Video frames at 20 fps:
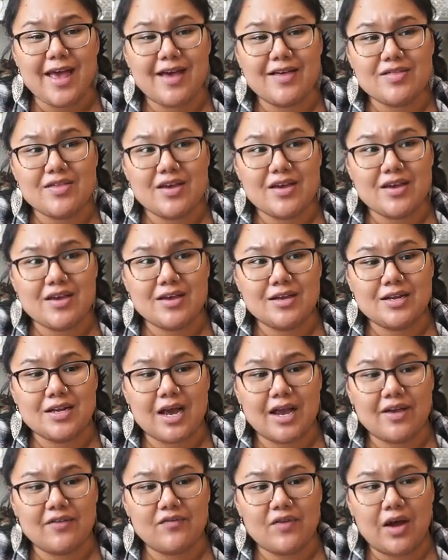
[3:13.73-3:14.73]
and then
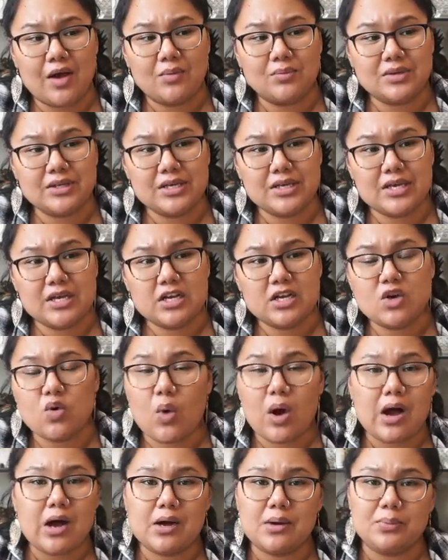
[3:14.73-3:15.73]
I have family in
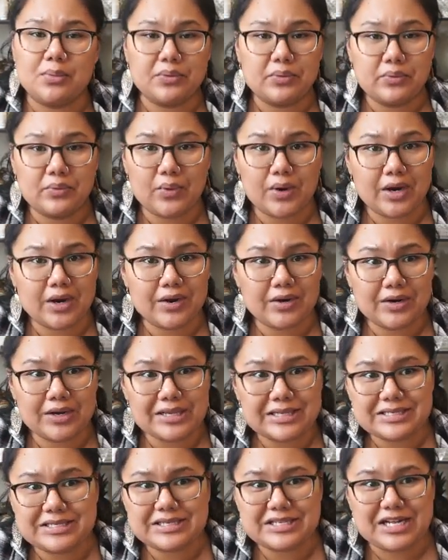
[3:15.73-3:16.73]
Guam where
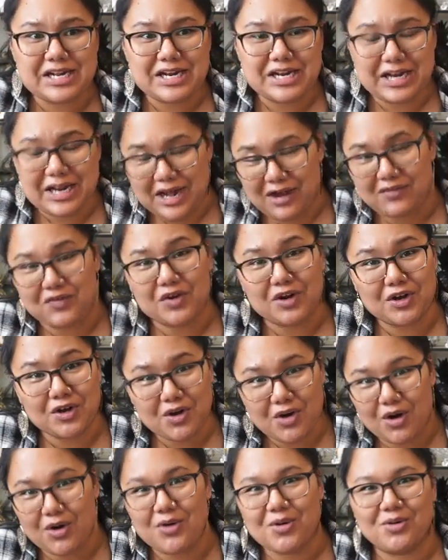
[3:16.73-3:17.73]
it's never
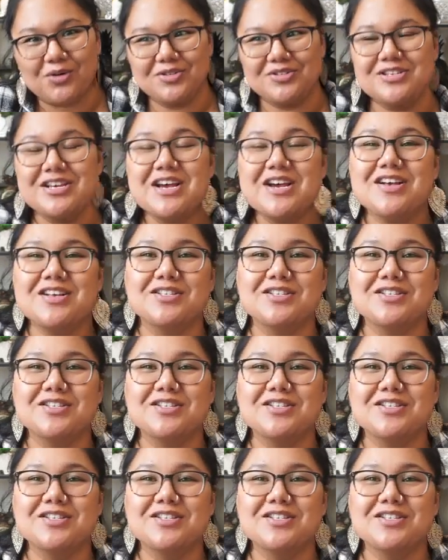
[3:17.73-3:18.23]
cold